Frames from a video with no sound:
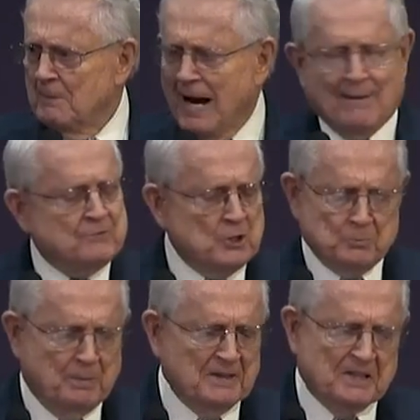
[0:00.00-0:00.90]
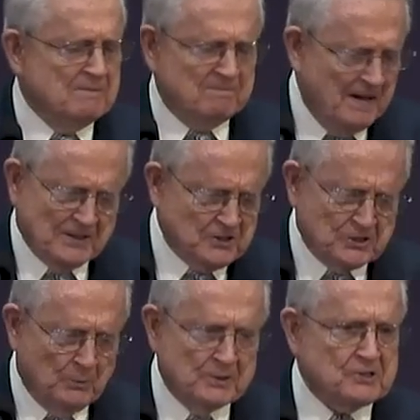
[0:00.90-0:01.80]
I've just been convinced
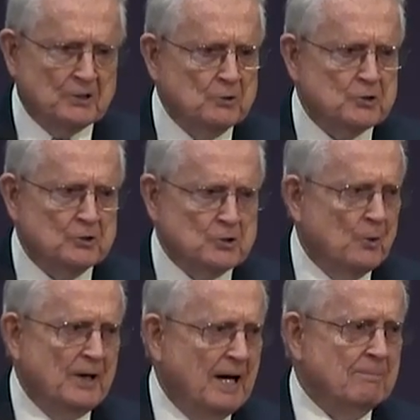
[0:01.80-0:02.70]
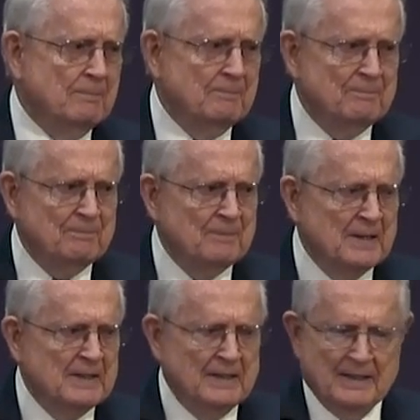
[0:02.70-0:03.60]
so-and-so should join up.
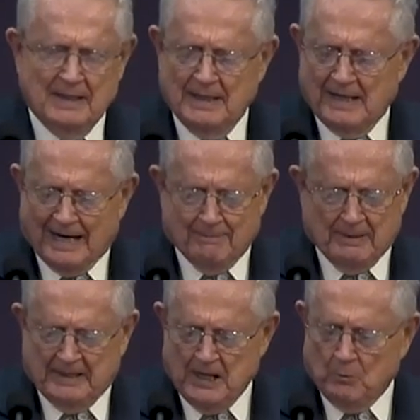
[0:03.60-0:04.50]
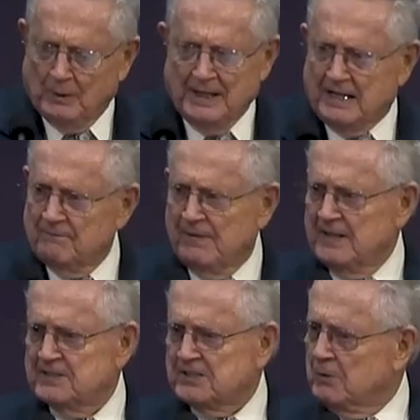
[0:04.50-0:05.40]
I've been equally
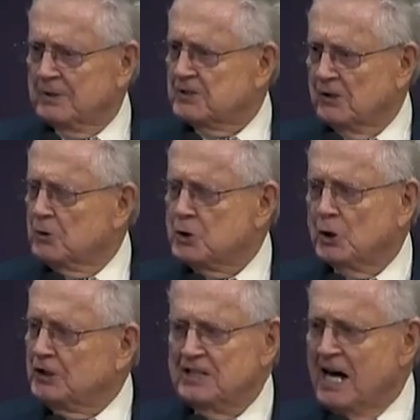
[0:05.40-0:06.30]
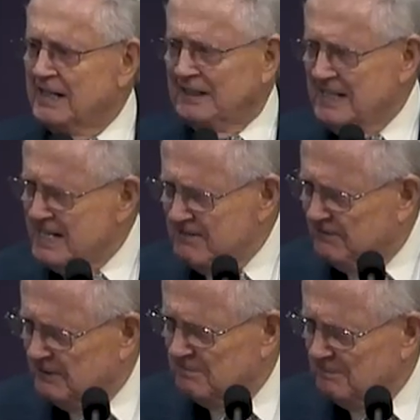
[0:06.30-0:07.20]
convinced so-and-so should not leave.